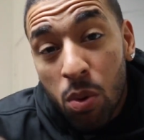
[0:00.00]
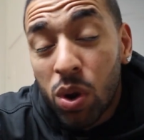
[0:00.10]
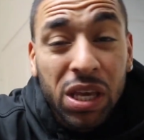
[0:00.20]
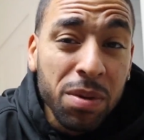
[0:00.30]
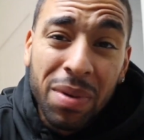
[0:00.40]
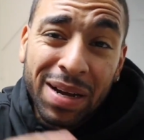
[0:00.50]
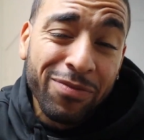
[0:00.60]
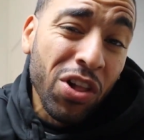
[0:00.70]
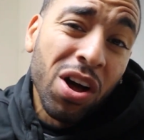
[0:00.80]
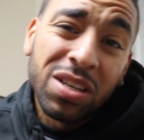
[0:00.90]
I want to keep my
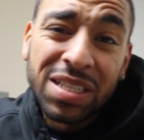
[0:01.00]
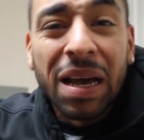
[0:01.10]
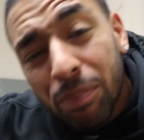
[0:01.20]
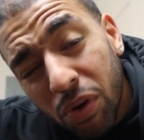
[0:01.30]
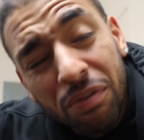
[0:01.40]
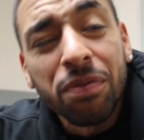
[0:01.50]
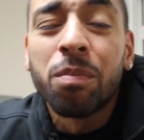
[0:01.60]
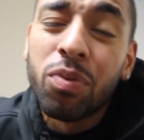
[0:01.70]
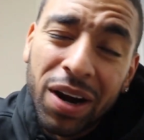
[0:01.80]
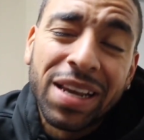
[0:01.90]
vlog separate
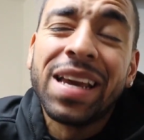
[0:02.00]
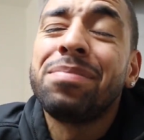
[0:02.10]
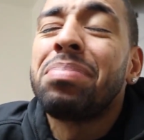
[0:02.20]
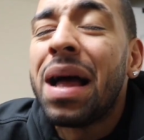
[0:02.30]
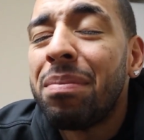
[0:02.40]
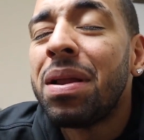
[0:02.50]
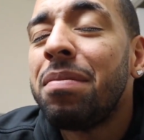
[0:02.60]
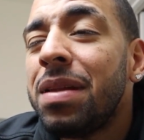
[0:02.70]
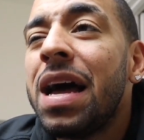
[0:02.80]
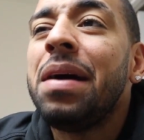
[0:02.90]
from breaking, blah, blah,
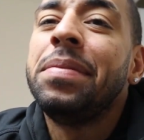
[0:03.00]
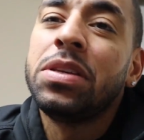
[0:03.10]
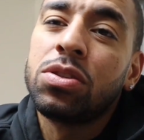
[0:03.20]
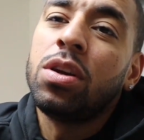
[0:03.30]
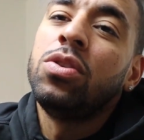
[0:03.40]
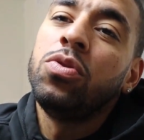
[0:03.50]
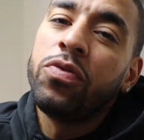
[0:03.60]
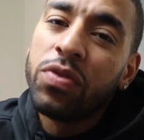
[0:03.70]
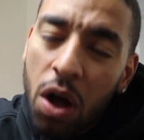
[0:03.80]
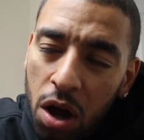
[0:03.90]
blah. I'm going to start a
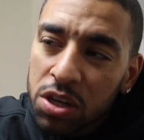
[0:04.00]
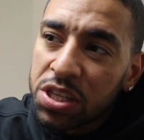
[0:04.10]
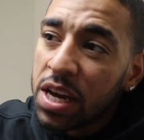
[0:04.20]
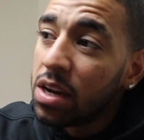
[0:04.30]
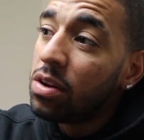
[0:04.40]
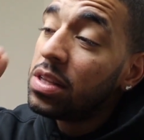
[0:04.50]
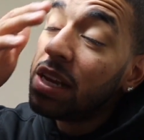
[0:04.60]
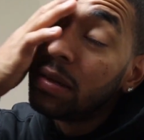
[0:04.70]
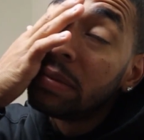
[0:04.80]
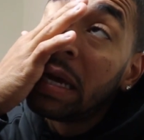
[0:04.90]
new vlog channel. And
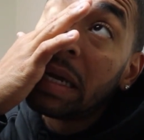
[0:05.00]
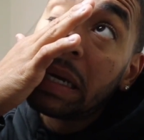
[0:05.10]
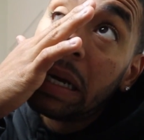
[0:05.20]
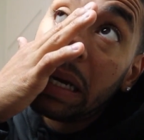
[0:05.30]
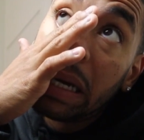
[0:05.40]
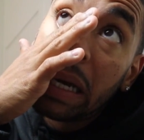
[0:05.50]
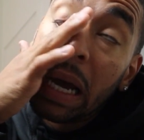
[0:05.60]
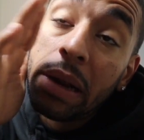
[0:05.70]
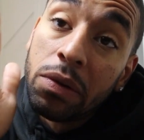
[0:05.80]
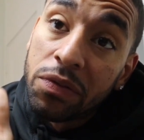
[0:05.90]
then I'm like,
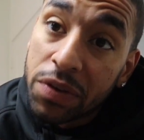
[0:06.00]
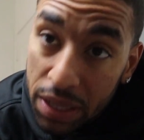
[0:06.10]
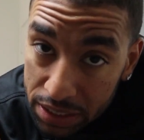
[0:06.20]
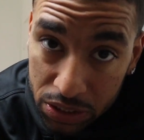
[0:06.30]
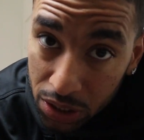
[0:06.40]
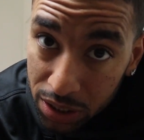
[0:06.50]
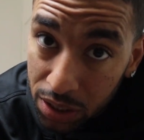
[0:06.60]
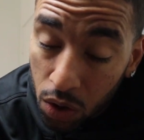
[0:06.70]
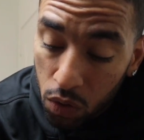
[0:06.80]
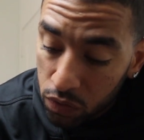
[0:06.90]
I don't feel like
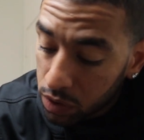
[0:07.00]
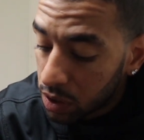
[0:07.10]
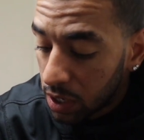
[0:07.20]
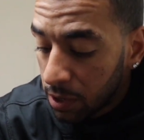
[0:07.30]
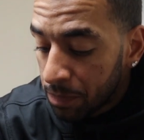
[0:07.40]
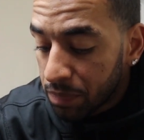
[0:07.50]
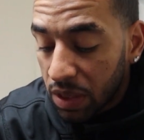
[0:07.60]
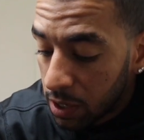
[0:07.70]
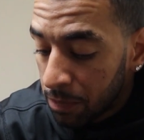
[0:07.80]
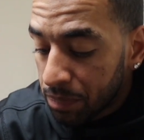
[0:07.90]
starting over.
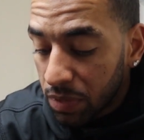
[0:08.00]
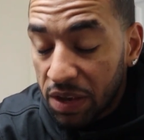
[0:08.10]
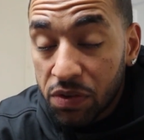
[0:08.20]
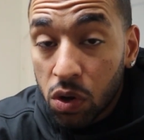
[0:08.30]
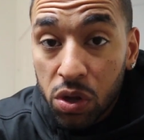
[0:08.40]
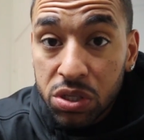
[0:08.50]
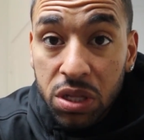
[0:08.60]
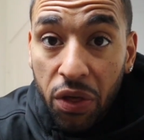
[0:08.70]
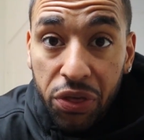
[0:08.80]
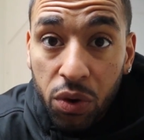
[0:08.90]
Even though there's
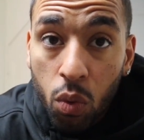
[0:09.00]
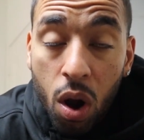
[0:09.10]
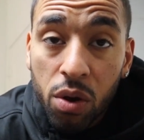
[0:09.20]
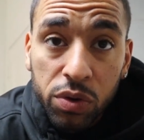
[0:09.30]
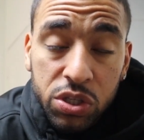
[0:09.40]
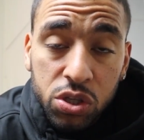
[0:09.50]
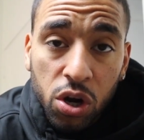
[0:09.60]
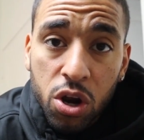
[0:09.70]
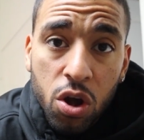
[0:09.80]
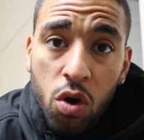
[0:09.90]
nothing wrong with
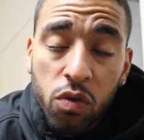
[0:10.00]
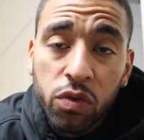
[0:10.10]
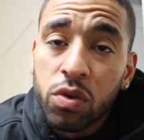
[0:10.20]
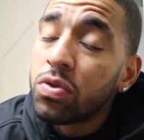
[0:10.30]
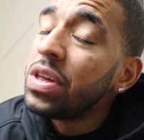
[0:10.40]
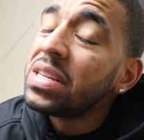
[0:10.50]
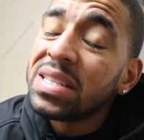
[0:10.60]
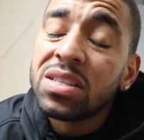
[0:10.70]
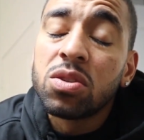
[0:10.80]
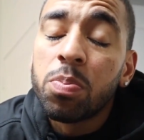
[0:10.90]
starting over,
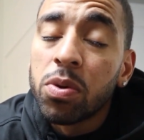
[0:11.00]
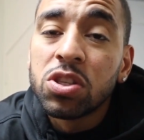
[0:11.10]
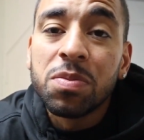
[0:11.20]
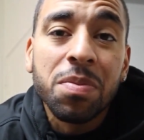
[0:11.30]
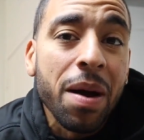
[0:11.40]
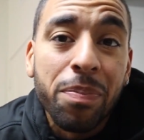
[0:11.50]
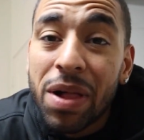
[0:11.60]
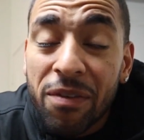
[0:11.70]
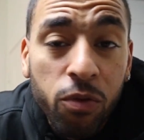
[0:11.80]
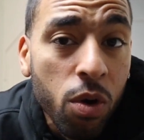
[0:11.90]
this is supposed to be my
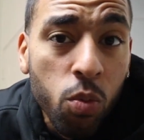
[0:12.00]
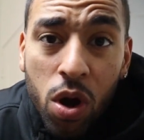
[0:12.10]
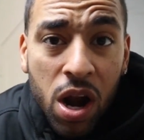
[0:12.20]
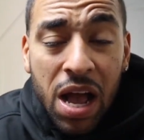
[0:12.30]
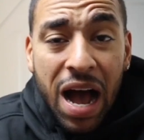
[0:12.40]
platform where